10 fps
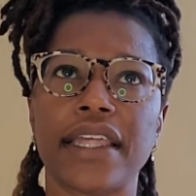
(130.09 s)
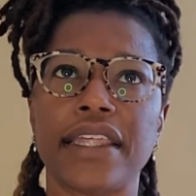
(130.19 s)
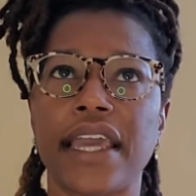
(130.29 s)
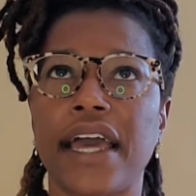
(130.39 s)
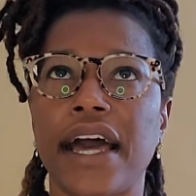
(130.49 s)

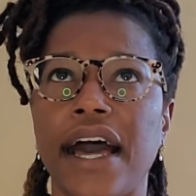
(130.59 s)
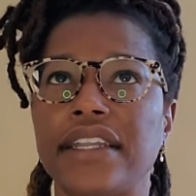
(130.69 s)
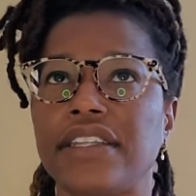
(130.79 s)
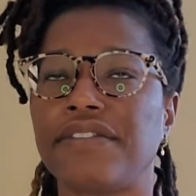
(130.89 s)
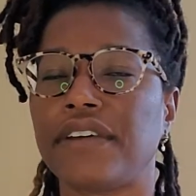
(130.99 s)
yeah, I
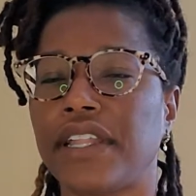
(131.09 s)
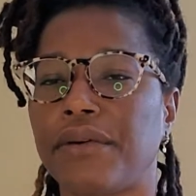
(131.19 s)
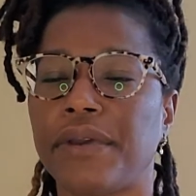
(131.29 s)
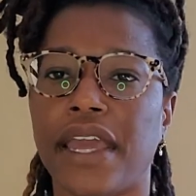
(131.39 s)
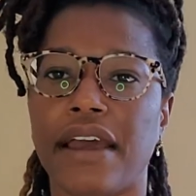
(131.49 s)
just feel like
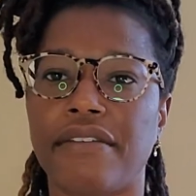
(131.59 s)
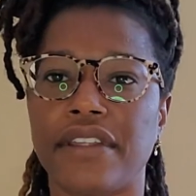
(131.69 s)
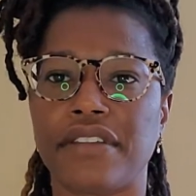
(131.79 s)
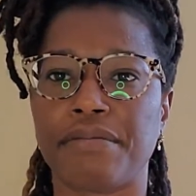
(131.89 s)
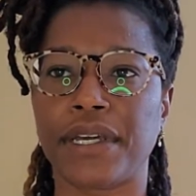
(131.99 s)
we have
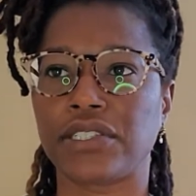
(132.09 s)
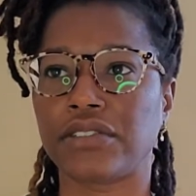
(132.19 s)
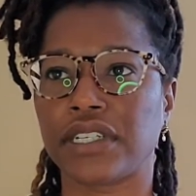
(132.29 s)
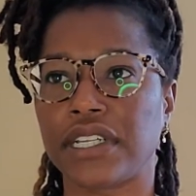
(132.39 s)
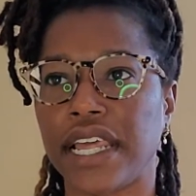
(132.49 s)
this special
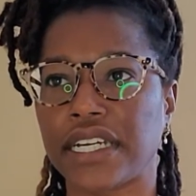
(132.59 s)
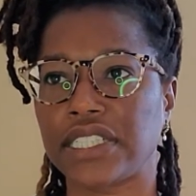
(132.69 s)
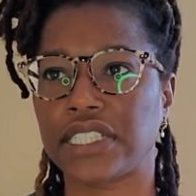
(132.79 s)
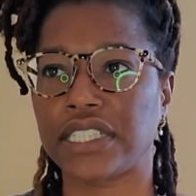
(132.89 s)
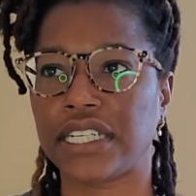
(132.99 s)

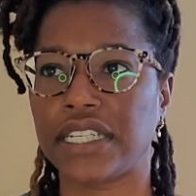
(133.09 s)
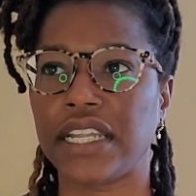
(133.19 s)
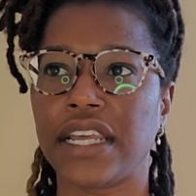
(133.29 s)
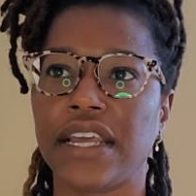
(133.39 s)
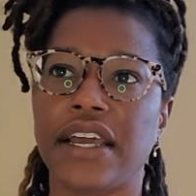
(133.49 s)
connection, and
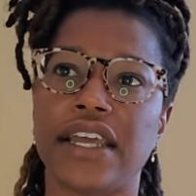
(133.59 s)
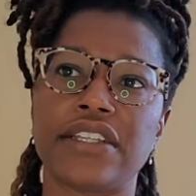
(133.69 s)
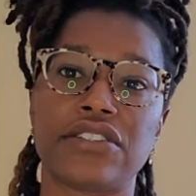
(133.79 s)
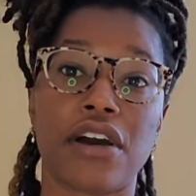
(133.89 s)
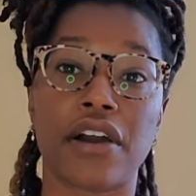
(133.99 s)

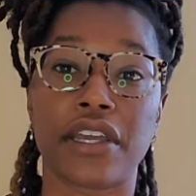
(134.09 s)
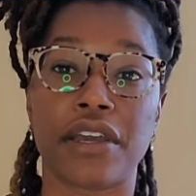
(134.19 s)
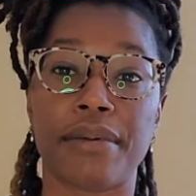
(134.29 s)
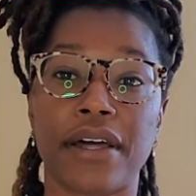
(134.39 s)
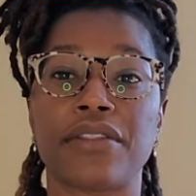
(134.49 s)
it's talking
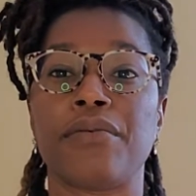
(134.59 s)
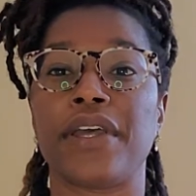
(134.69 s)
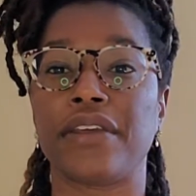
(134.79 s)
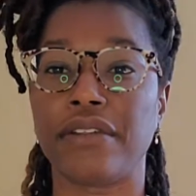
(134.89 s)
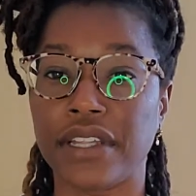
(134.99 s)
about the way
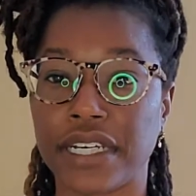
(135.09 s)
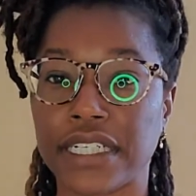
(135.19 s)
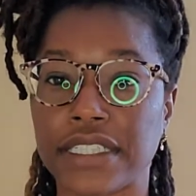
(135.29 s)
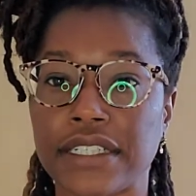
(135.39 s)
you look,